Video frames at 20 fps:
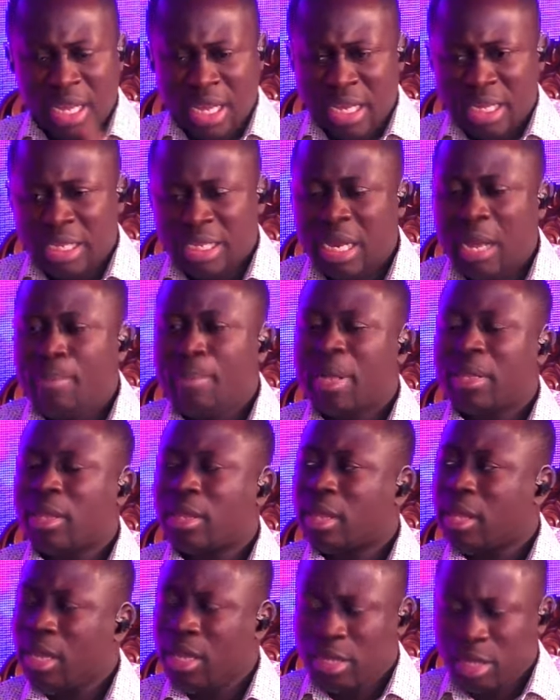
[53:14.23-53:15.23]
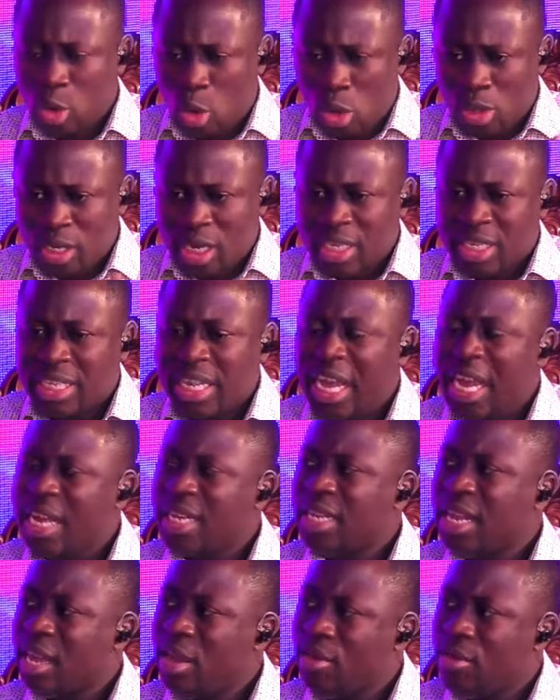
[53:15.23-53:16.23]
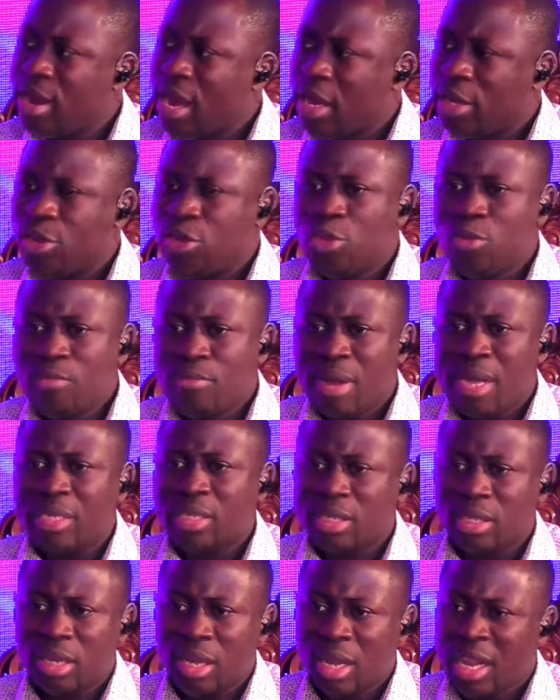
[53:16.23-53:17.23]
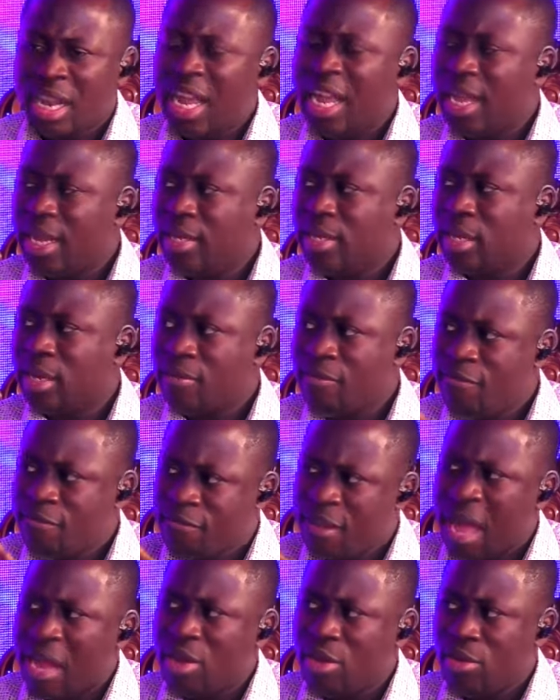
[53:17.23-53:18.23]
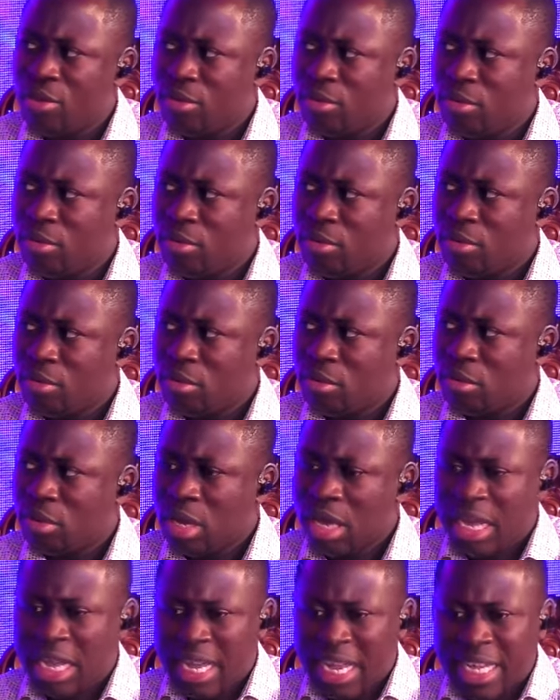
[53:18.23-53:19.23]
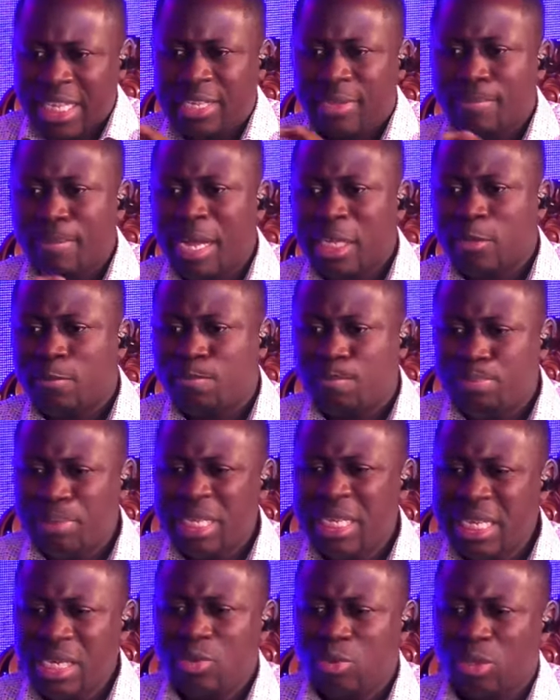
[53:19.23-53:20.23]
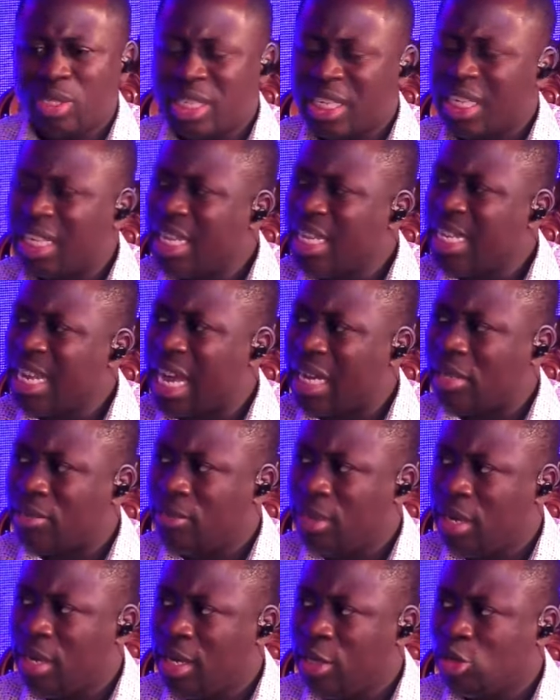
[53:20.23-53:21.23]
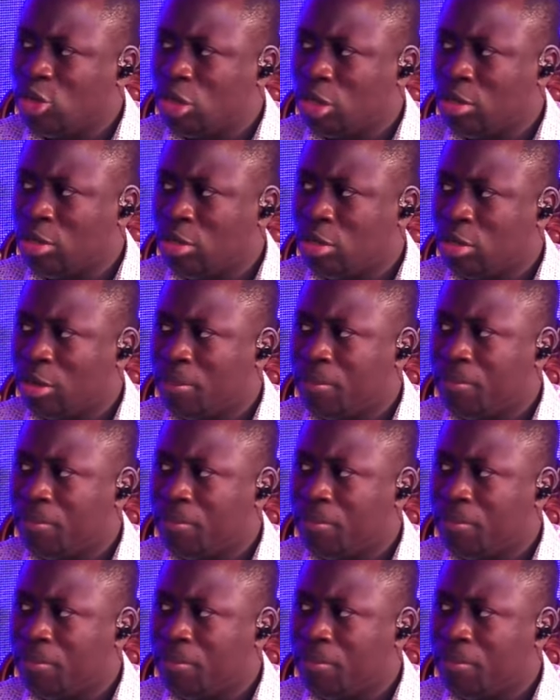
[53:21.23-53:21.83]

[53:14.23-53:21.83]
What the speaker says: Number, or the third area, you must learn value. It must build in that relationship.